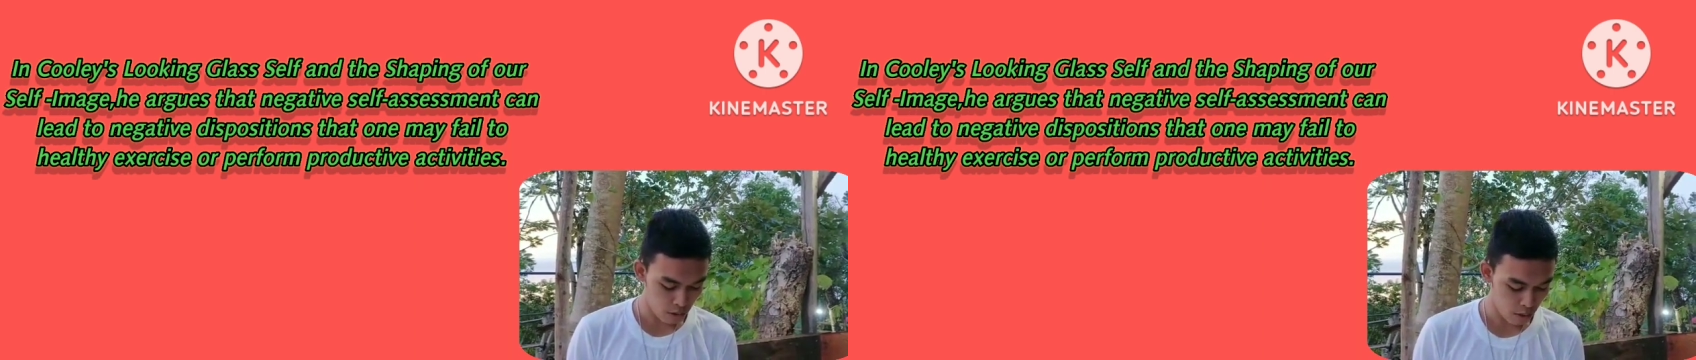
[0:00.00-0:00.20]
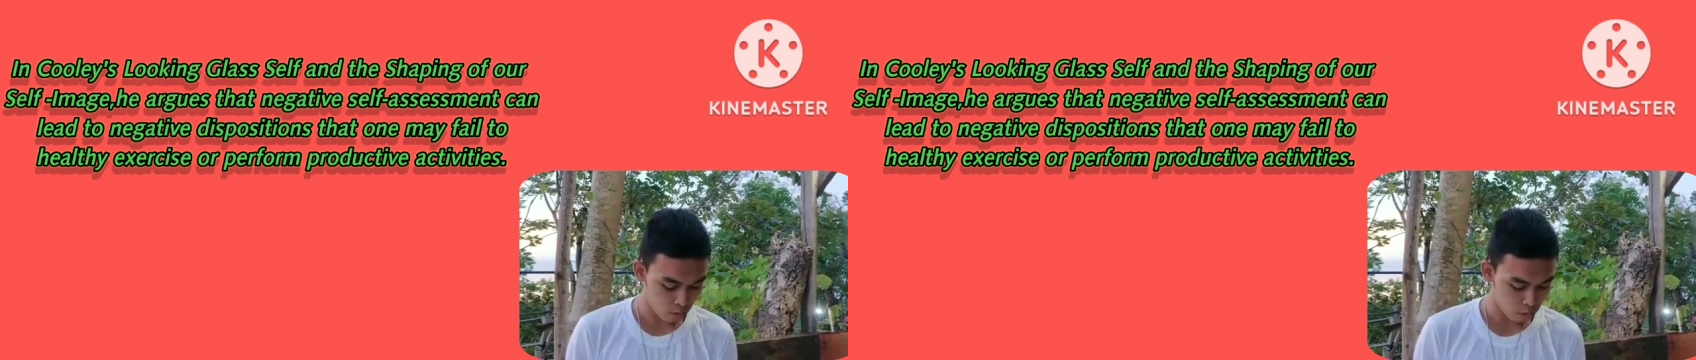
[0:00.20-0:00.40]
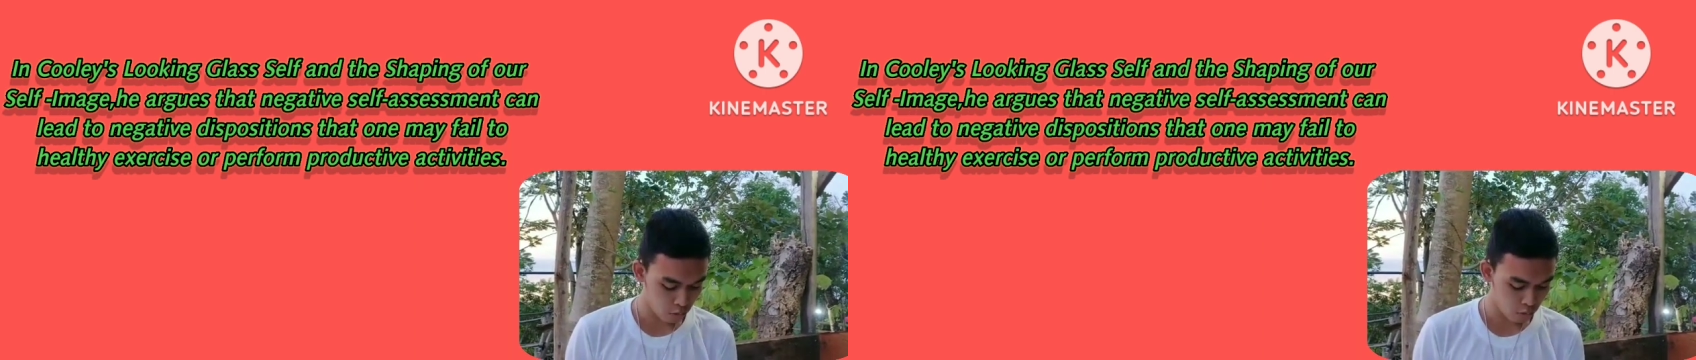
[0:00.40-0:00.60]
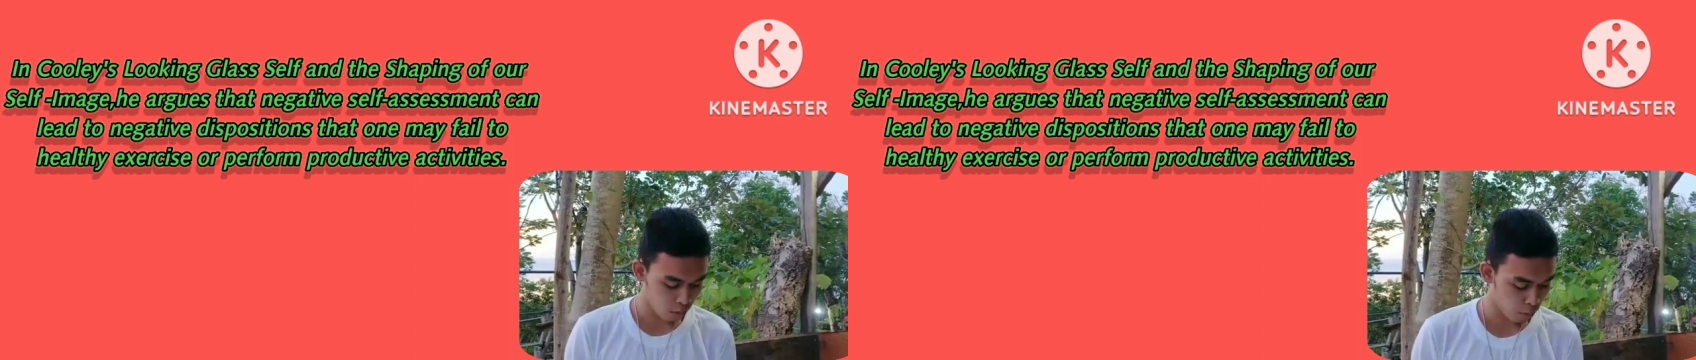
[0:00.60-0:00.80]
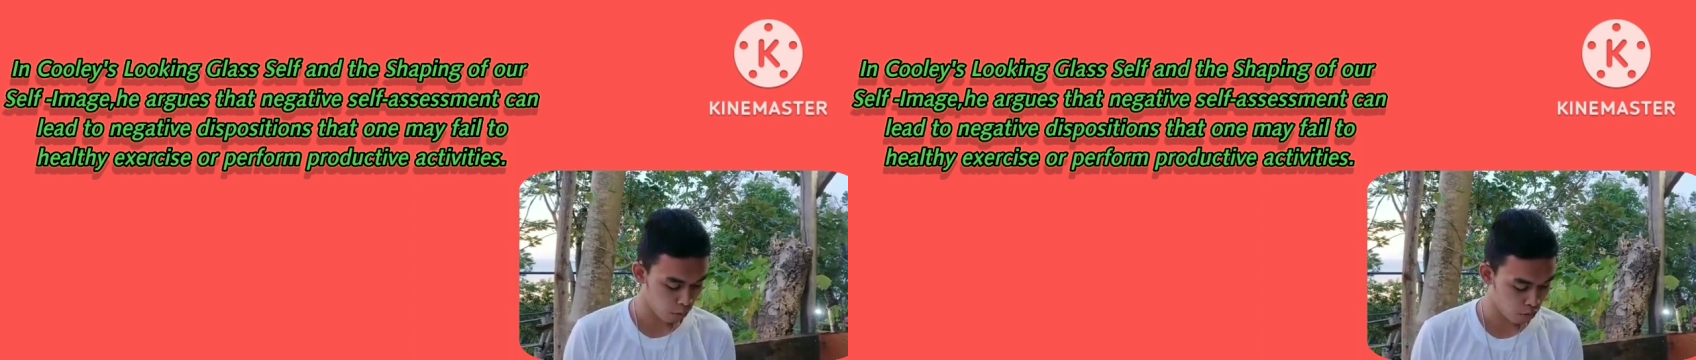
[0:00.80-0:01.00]
around
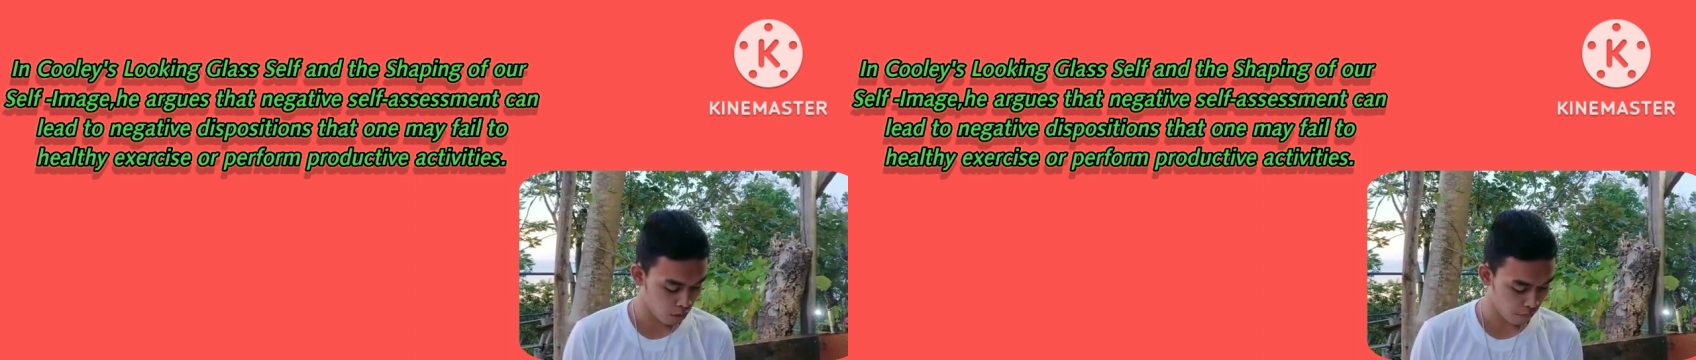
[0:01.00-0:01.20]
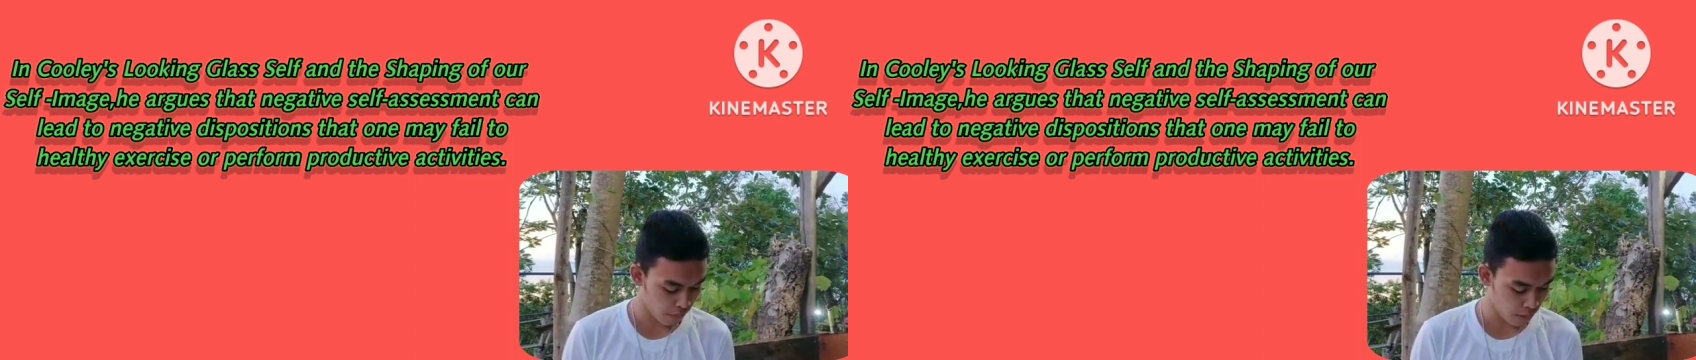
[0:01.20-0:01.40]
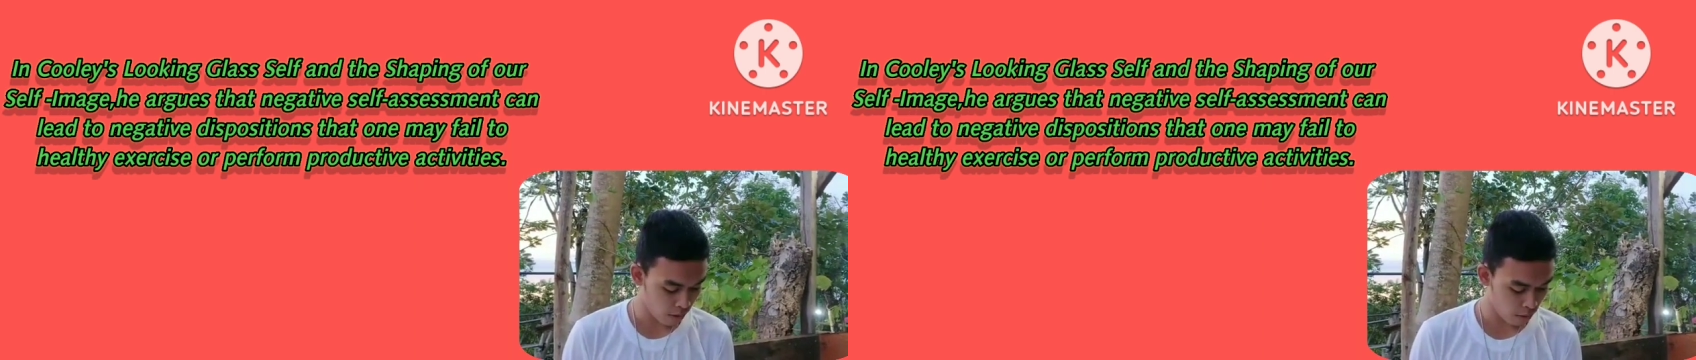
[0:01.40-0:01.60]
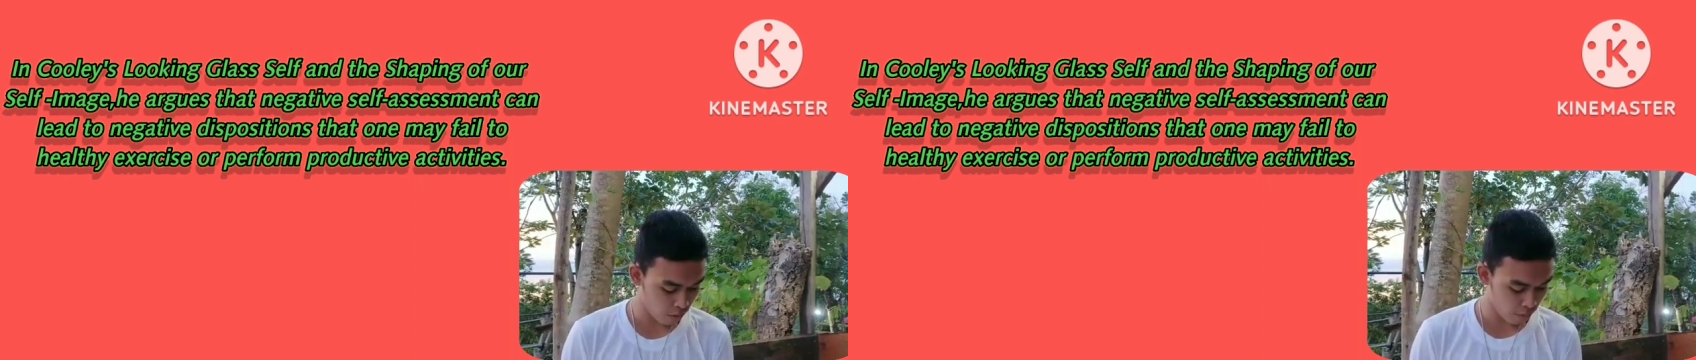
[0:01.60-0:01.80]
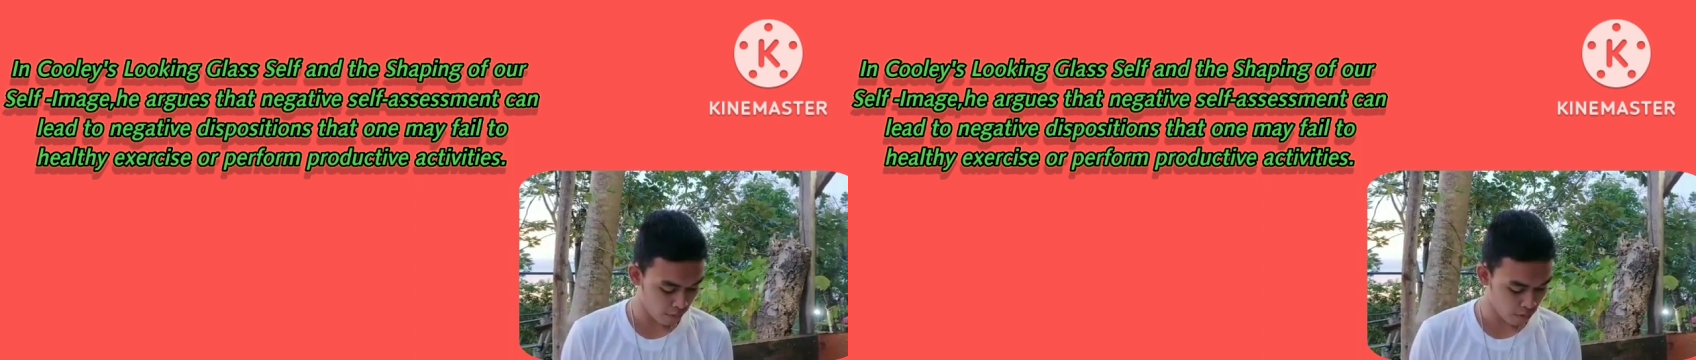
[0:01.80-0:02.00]
contributes a feeling
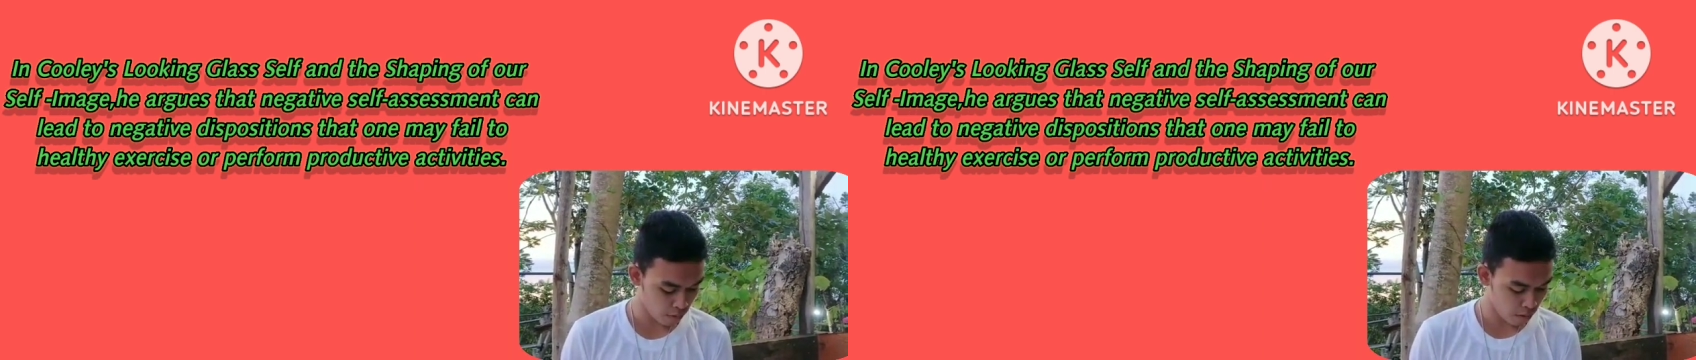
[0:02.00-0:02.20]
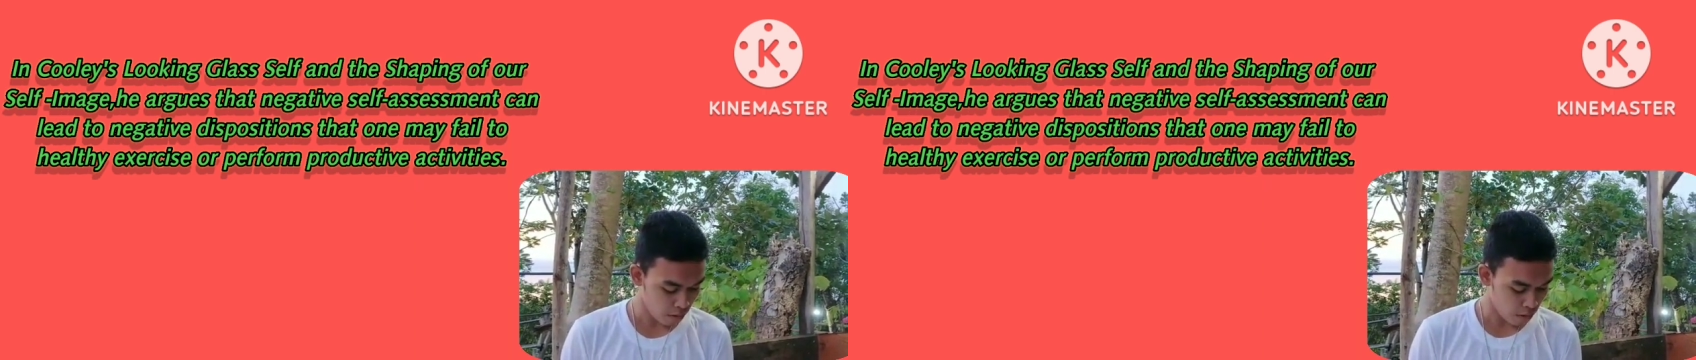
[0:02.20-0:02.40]
of mis-